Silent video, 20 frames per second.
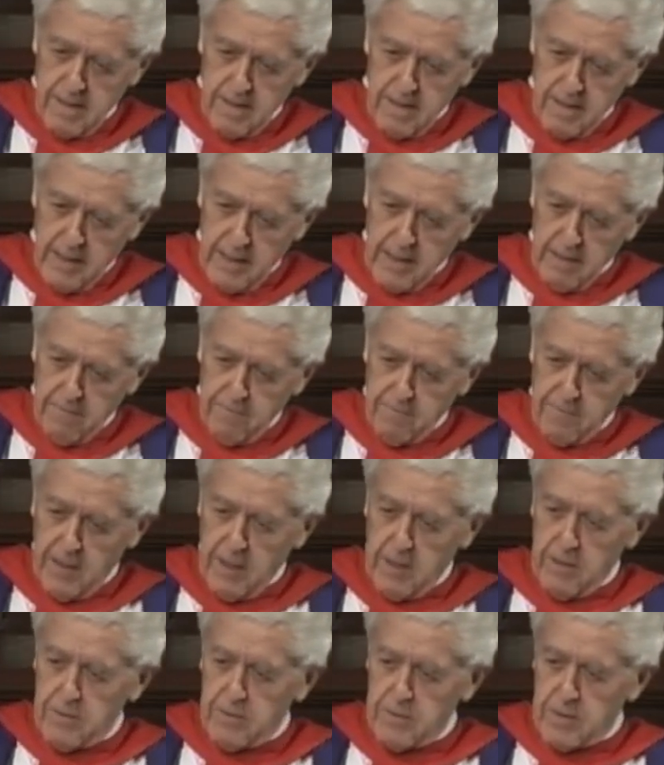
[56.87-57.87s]
they have
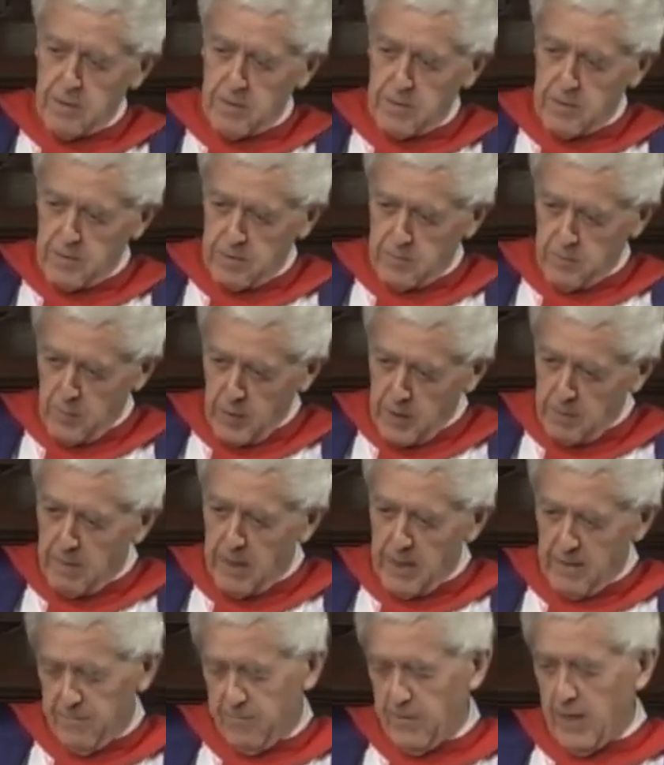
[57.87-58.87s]
found and that we
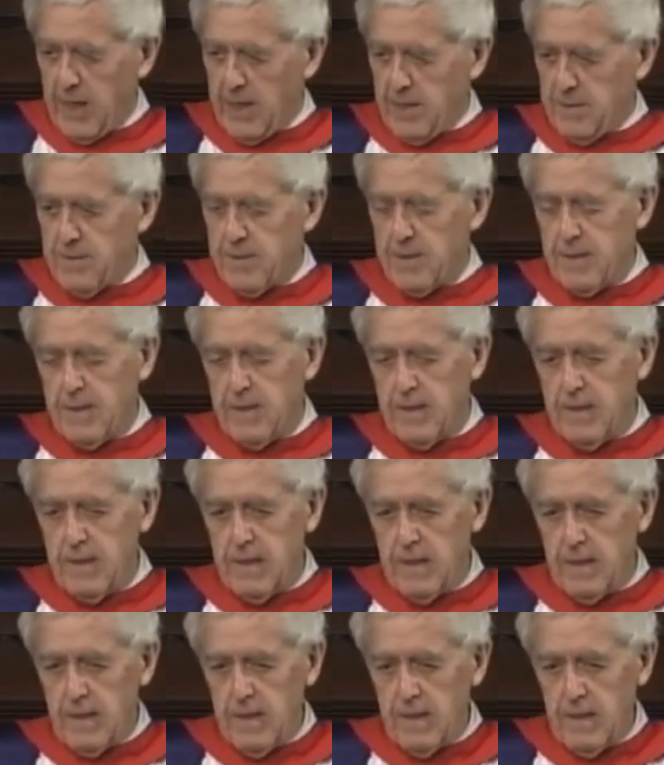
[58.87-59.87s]
might find
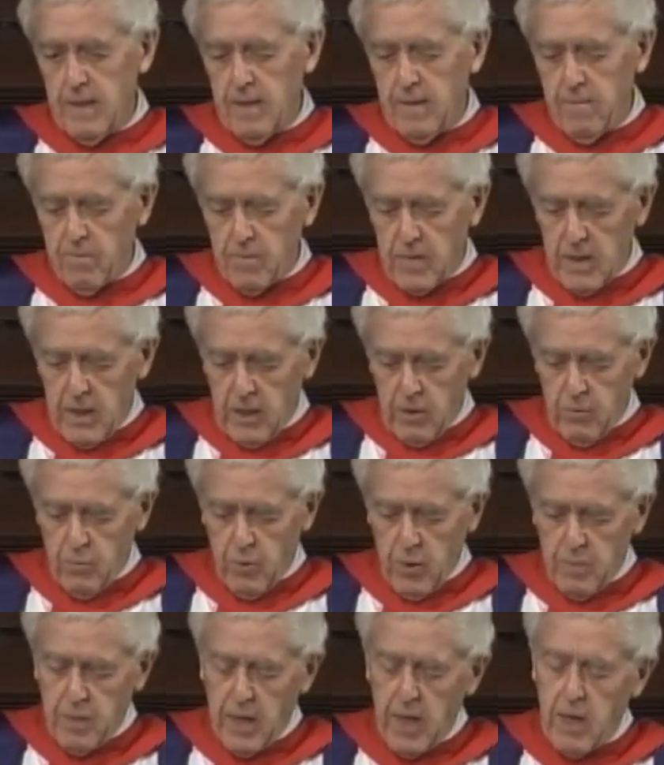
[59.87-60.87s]
in
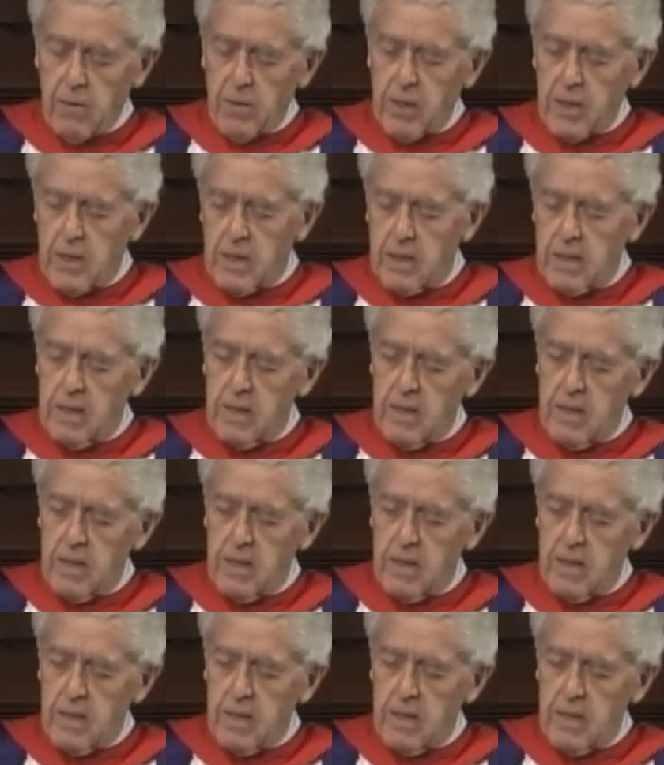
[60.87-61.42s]
repairing